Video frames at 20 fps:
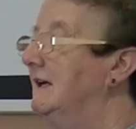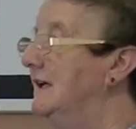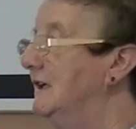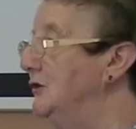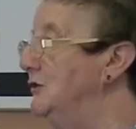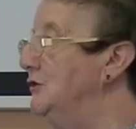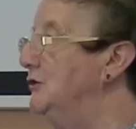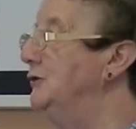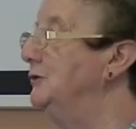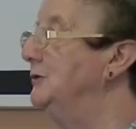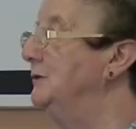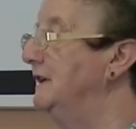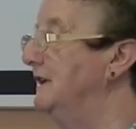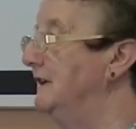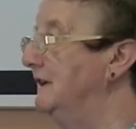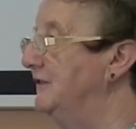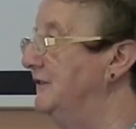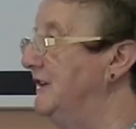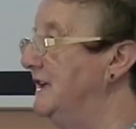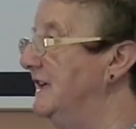knew
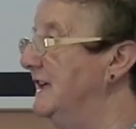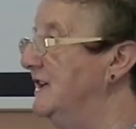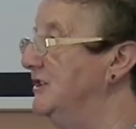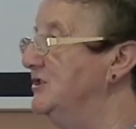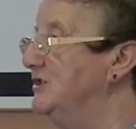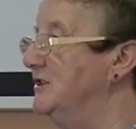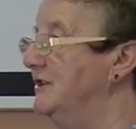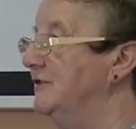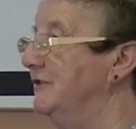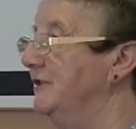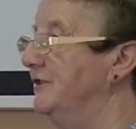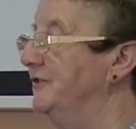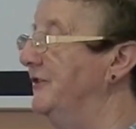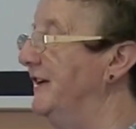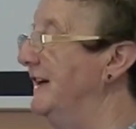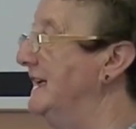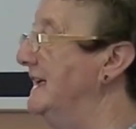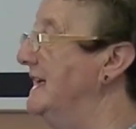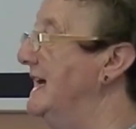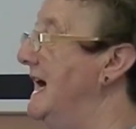that if they reached out the
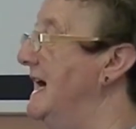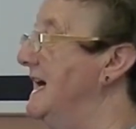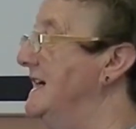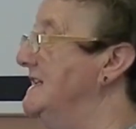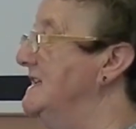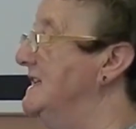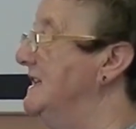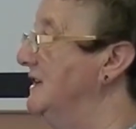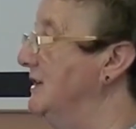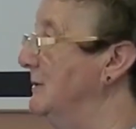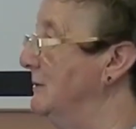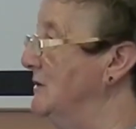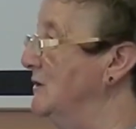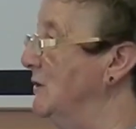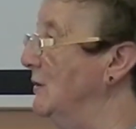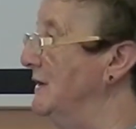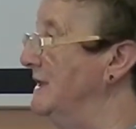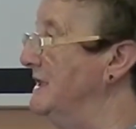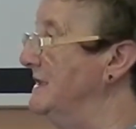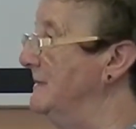right hand, there was
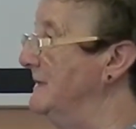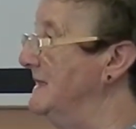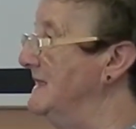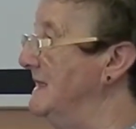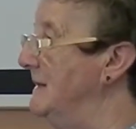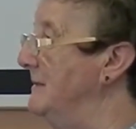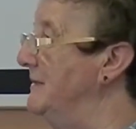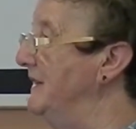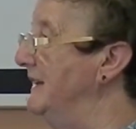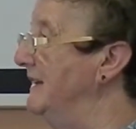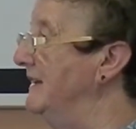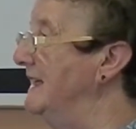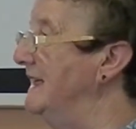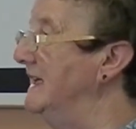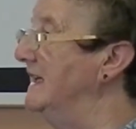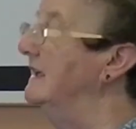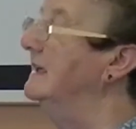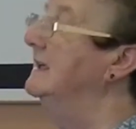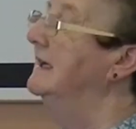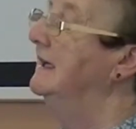going to be something
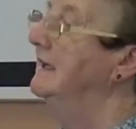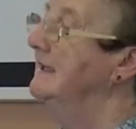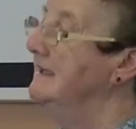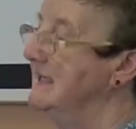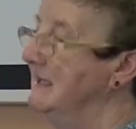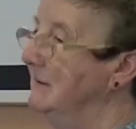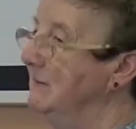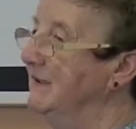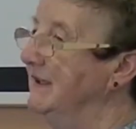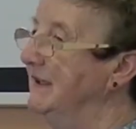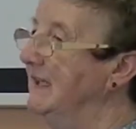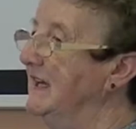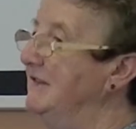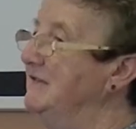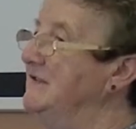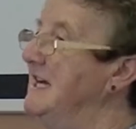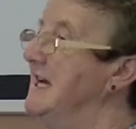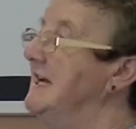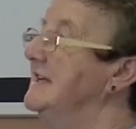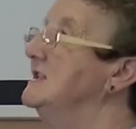there, same with the
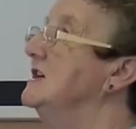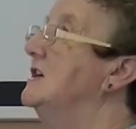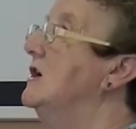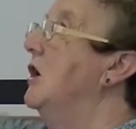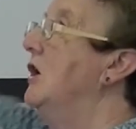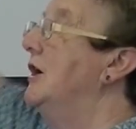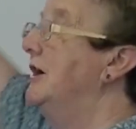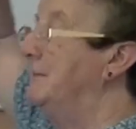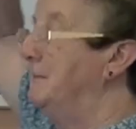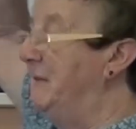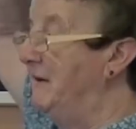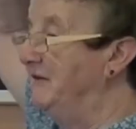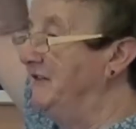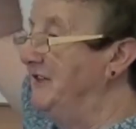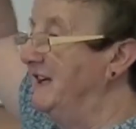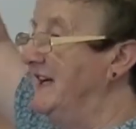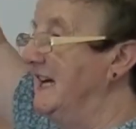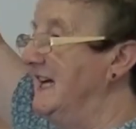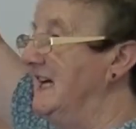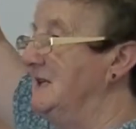left hand, or above
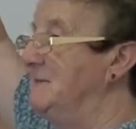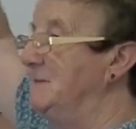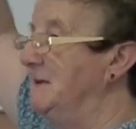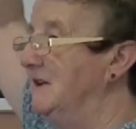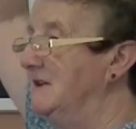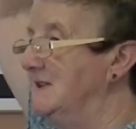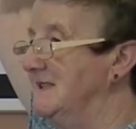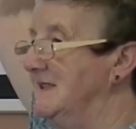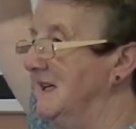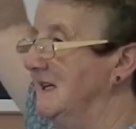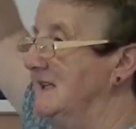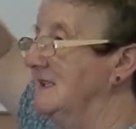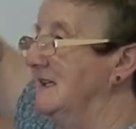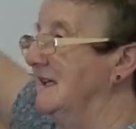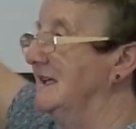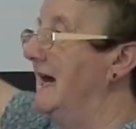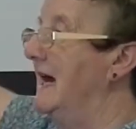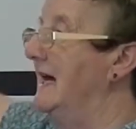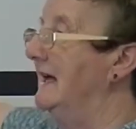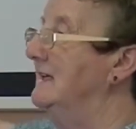their head, because things
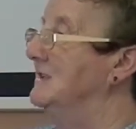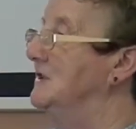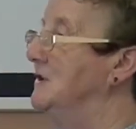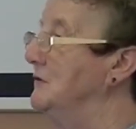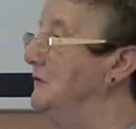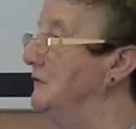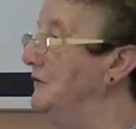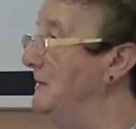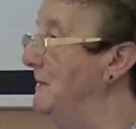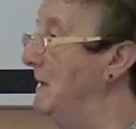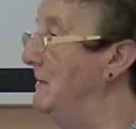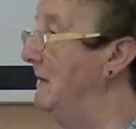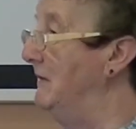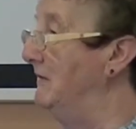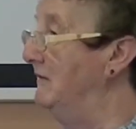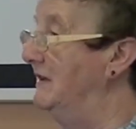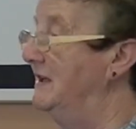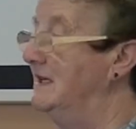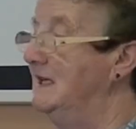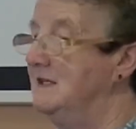can hang down from
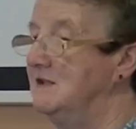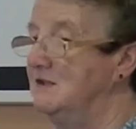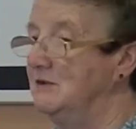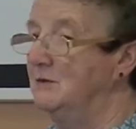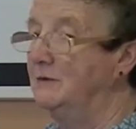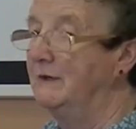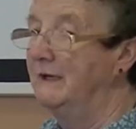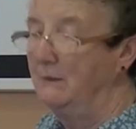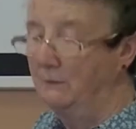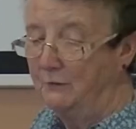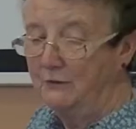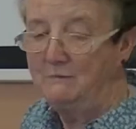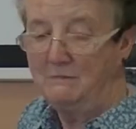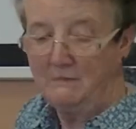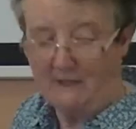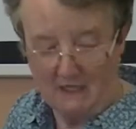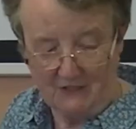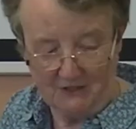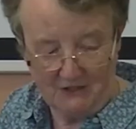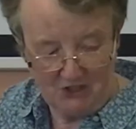above. So it would
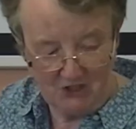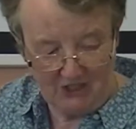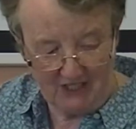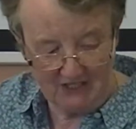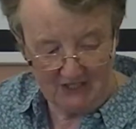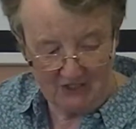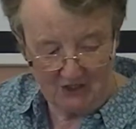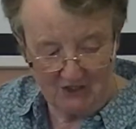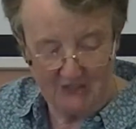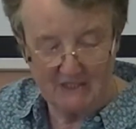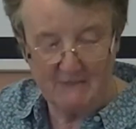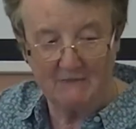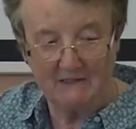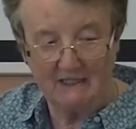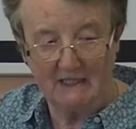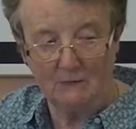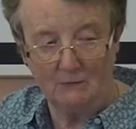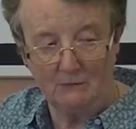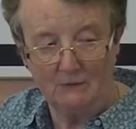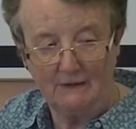be unchanging to
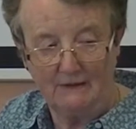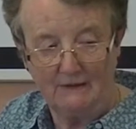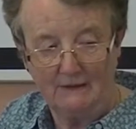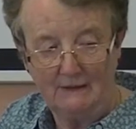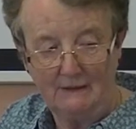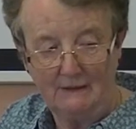begin with.